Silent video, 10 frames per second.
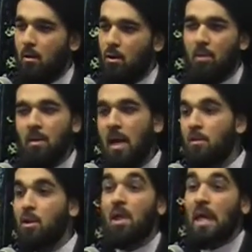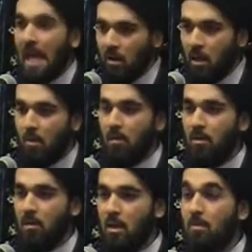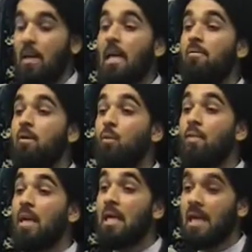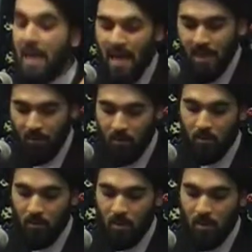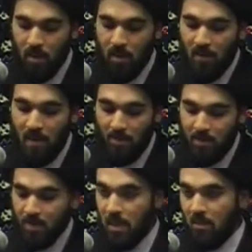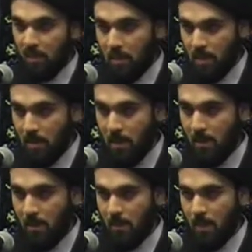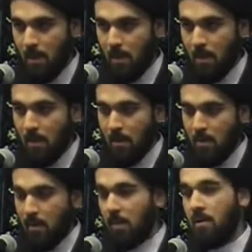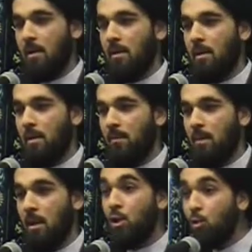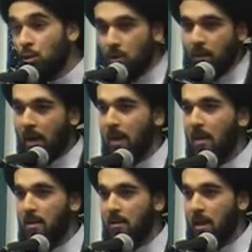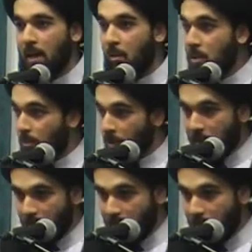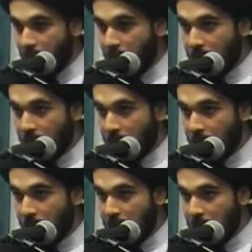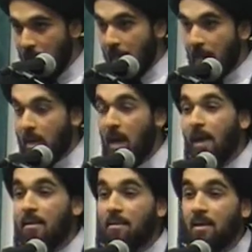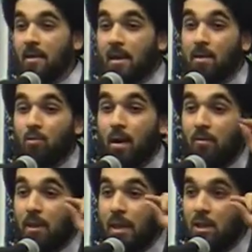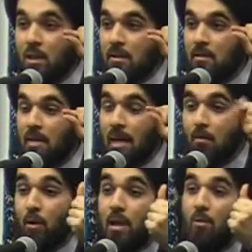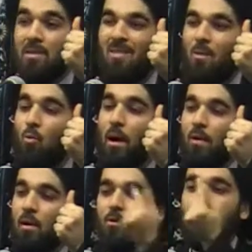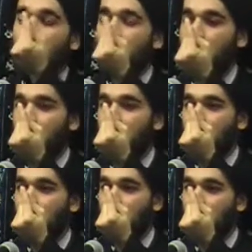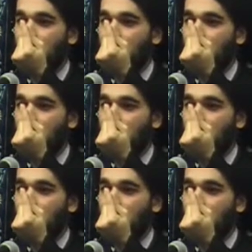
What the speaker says: Sometimes they can commit the sin, but even when they can, they abstain from committing the sin. Yusuf alayhi salam was a prophet of God. God sent his revelations to him when he was in the well. He was only 6 years old.